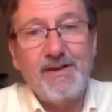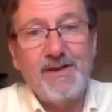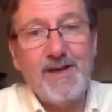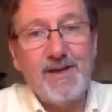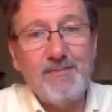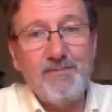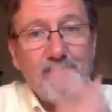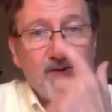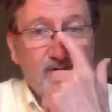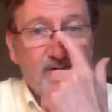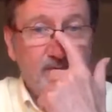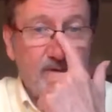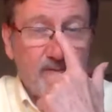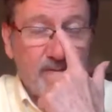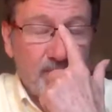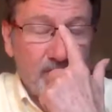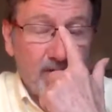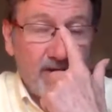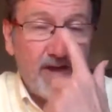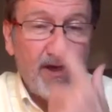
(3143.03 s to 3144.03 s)
And most
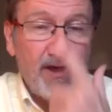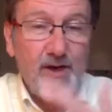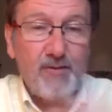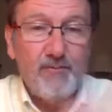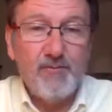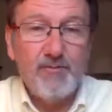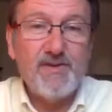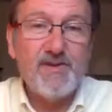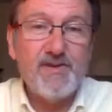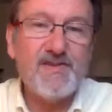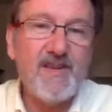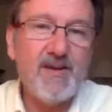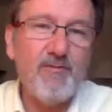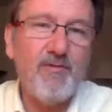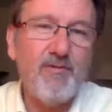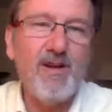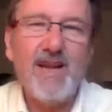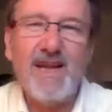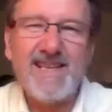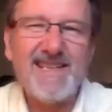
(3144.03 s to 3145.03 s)
people will just say,
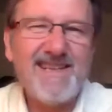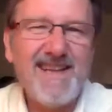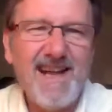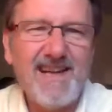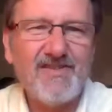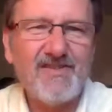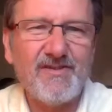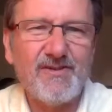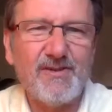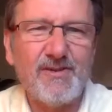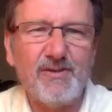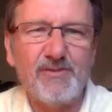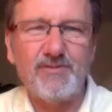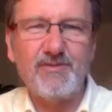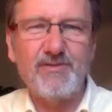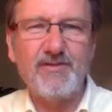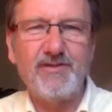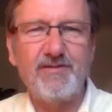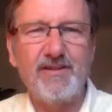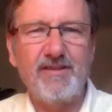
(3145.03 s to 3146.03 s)
well, that's natural,
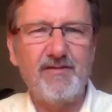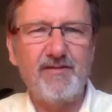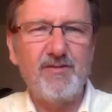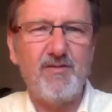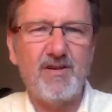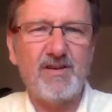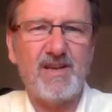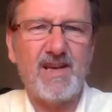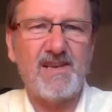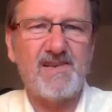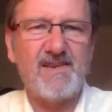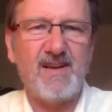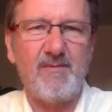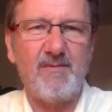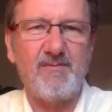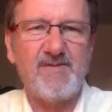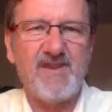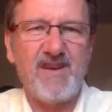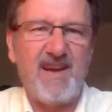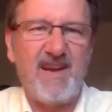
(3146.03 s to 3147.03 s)
you know, everyone gets
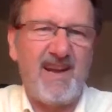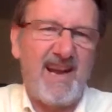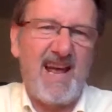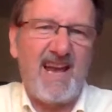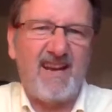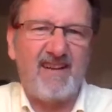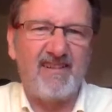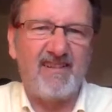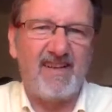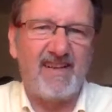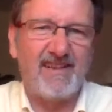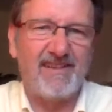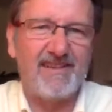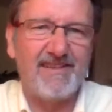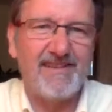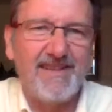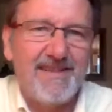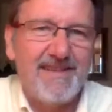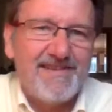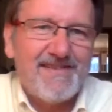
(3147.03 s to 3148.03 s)
upset and angry and
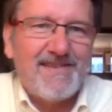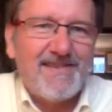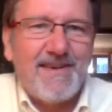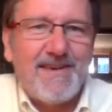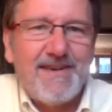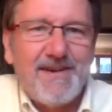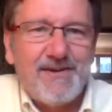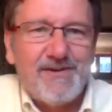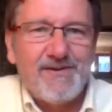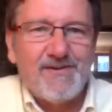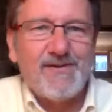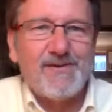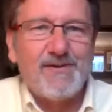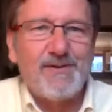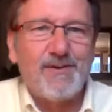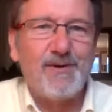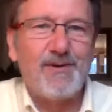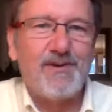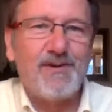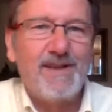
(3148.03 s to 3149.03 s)
scared and
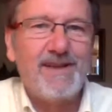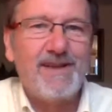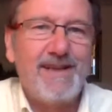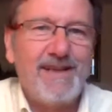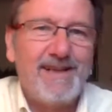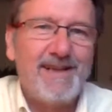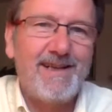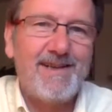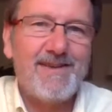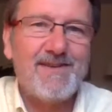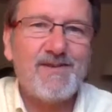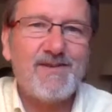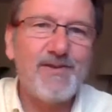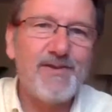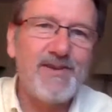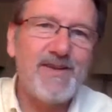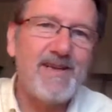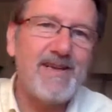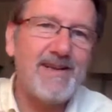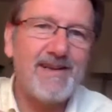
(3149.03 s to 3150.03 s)
so on. And so
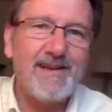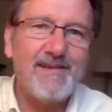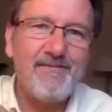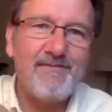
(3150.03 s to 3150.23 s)
they